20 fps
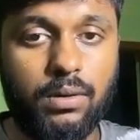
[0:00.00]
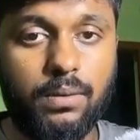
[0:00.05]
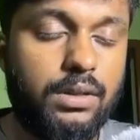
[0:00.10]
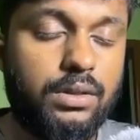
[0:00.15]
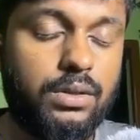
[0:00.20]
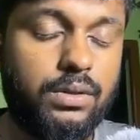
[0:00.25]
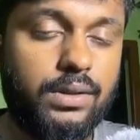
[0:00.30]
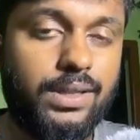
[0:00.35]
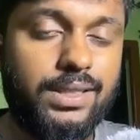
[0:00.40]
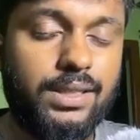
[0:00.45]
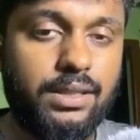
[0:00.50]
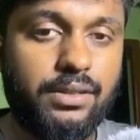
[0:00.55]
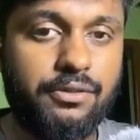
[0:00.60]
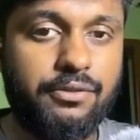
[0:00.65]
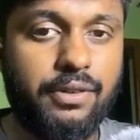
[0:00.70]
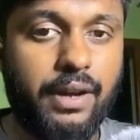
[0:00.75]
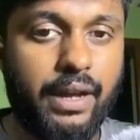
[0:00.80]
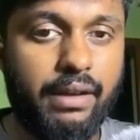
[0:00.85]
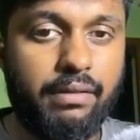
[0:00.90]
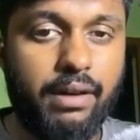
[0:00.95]
So these are the
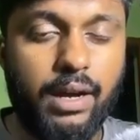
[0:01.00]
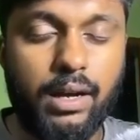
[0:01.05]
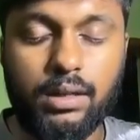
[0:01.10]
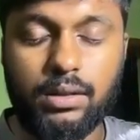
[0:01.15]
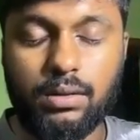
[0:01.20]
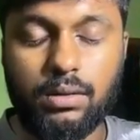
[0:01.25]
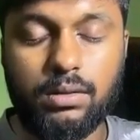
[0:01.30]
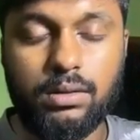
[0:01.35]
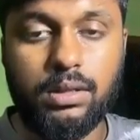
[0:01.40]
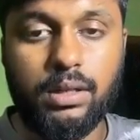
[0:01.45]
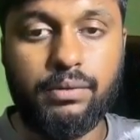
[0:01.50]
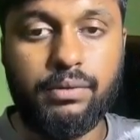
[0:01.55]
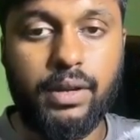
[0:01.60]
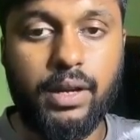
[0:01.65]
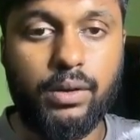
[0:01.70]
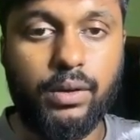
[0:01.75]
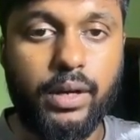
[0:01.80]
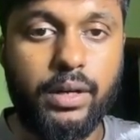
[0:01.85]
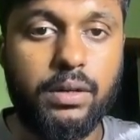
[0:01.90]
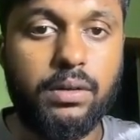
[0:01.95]
five hackathons that we are
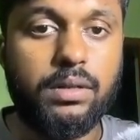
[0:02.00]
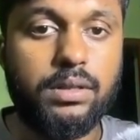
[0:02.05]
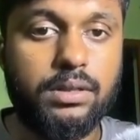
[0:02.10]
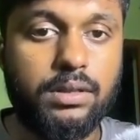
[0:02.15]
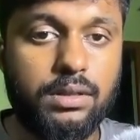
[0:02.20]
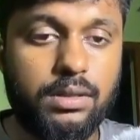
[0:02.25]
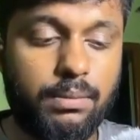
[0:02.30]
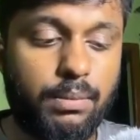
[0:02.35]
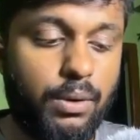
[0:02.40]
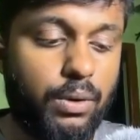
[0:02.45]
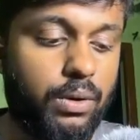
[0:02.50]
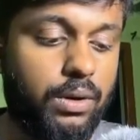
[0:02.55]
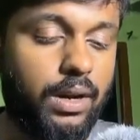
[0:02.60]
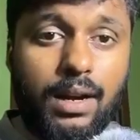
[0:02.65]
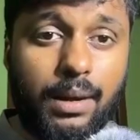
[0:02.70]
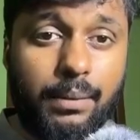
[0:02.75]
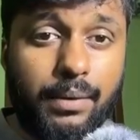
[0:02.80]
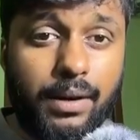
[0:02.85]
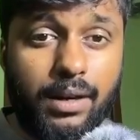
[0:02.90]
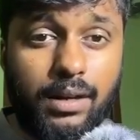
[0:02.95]
going to discuss about.
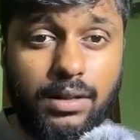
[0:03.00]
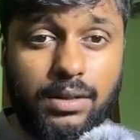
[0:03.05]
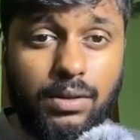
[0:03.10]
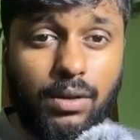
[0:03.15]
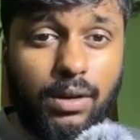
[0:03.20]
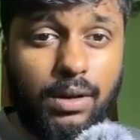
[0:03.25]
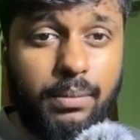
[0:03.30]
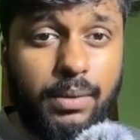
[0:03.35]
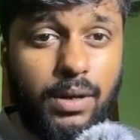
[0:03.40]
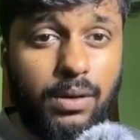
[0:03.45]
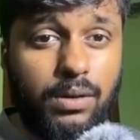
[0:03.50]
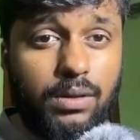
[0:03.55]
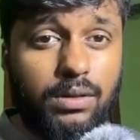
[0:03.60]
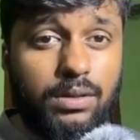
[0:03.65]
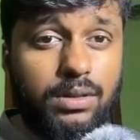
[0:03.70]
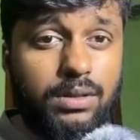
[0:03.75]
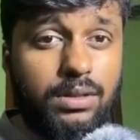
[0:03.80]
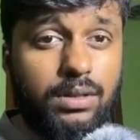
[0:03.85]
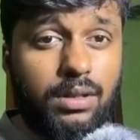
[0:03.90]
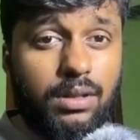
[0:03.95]
I'm really sorry
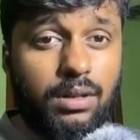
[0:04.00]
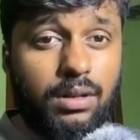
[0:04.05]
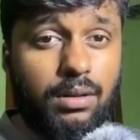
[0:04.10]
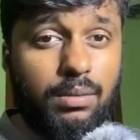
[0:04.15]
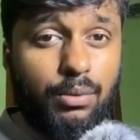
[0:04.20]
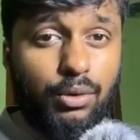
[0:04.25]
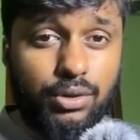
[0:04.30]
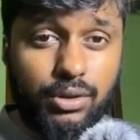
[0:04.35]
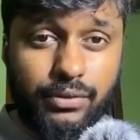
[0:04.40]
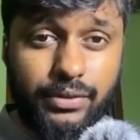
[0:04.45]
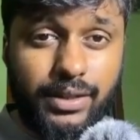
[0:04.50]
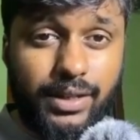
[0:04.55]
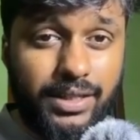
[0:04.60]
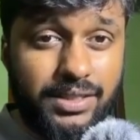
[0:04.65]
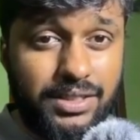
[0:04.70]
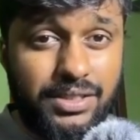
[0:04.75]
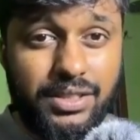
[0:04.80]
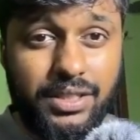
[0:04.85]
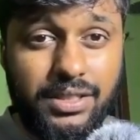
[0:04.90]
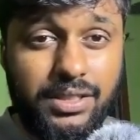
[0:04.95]
because most of the
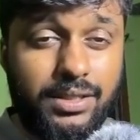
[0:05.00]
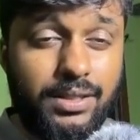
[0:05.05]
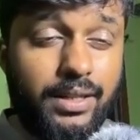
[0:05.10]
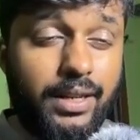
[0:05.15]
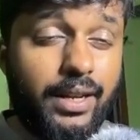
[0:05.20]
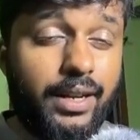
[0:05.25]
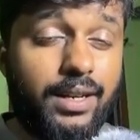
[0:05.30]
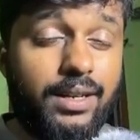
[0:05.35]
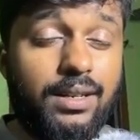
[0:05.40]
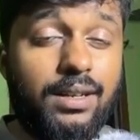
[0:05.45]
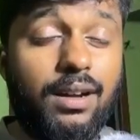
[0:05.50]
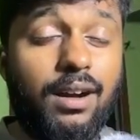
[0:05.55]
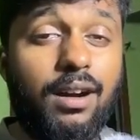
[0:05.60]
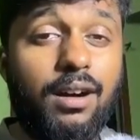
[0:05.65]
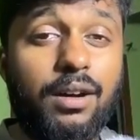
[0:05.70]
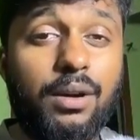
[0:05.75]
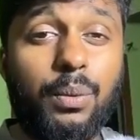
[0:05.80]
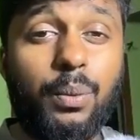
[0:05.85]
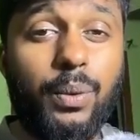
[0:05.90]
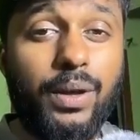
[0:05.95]
registration date
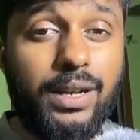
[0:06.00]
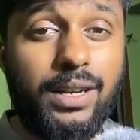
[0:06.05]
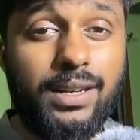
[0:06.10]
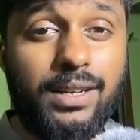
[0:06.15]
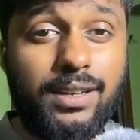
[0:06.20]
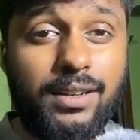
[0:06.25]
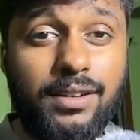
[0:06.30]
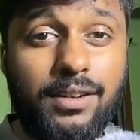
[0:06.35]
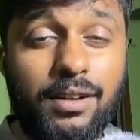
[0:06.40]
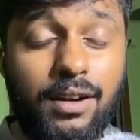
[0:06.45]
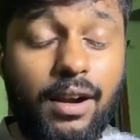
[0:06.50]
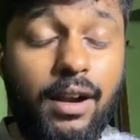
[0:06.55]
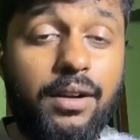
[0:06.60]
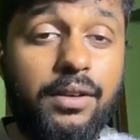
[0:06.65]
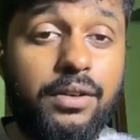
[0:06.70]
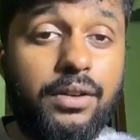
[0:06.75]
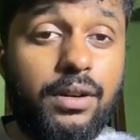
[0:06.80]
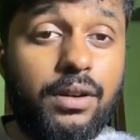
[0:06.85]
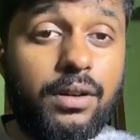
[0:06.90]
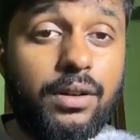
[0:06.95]
are very near
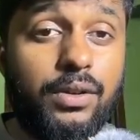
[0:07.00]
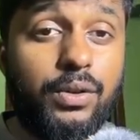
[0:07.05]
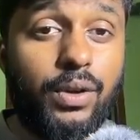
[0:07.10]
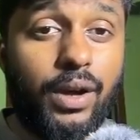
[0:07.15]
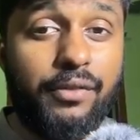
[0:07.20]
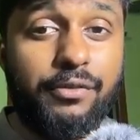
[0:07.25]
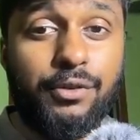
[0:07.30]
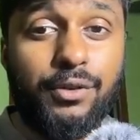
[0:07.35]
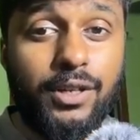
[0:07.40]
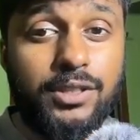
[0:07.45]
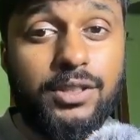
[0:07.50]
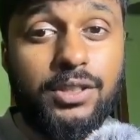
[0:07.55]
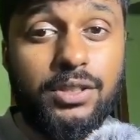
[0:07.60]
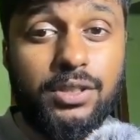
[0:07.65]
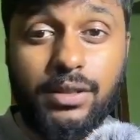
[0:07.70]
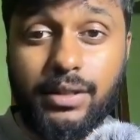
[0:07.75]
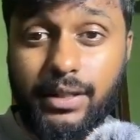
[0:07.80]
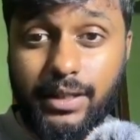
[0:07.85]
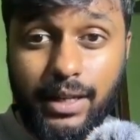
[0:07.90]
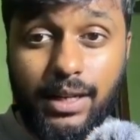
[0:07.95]
and you have to
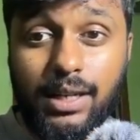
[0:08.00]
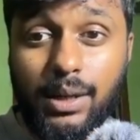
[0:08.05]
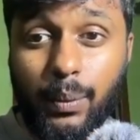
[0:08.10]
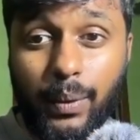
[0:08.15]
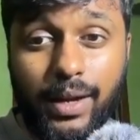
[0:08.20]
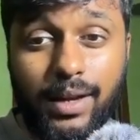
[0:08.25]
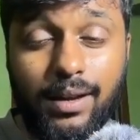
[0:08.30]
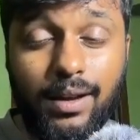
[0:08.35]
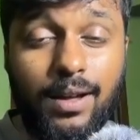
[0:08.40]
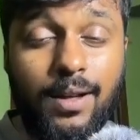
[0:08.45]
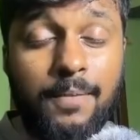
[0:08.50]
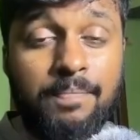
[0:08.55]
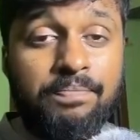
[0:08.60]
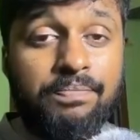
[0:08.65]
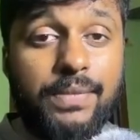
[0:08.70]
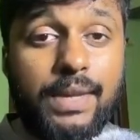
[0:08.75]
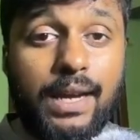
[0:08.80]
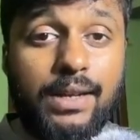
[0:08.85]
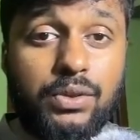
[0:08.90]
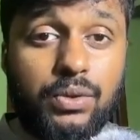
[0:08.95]
register real quick
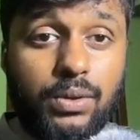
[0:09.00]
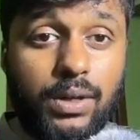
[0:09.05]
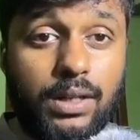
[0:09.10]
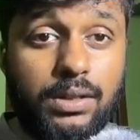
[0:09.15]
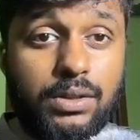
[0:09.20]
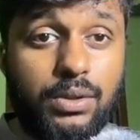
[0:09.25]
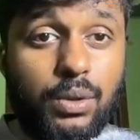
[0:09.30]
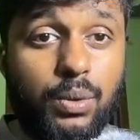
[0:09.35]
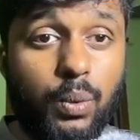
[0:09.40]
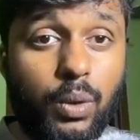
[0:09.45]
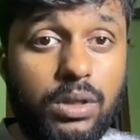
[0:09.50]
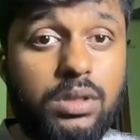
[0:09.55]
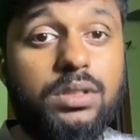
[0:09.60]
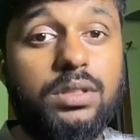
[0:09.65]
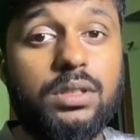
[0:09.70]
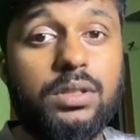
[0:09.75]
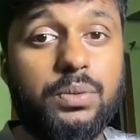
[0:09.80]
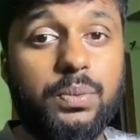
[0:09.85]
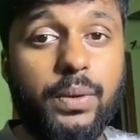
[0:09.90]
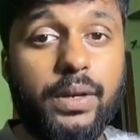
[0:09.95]
as soon as you watch
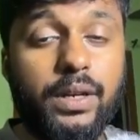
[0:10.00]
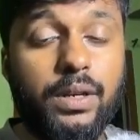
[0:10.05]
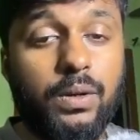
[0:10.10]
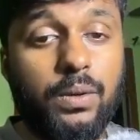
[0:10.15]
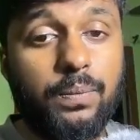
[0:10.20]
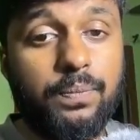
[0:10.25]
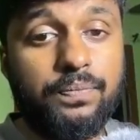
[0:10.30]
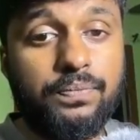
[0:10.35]
this video.